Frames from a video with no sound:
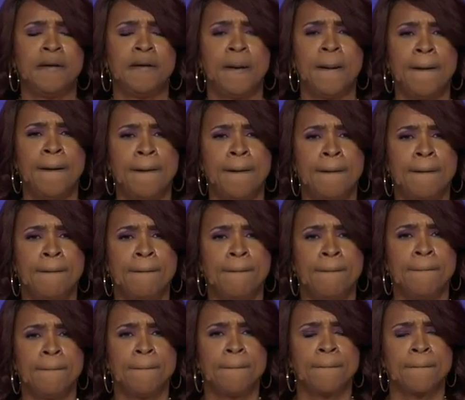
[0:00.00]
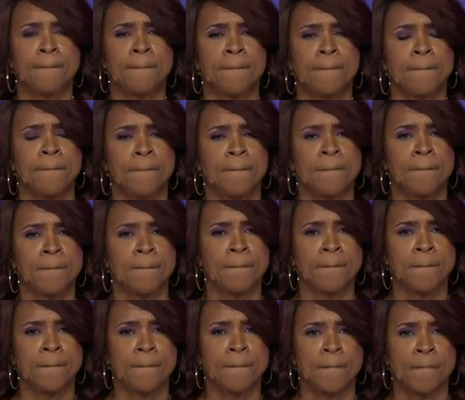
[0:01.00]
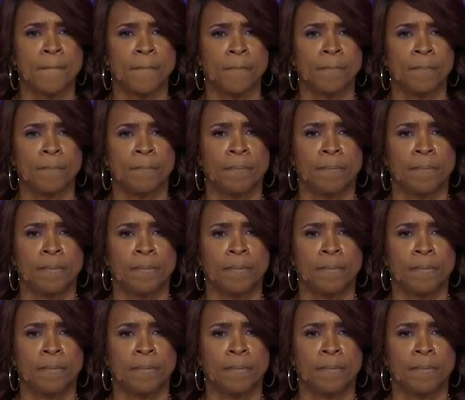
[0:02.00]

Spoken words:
No one is speaking in this clip.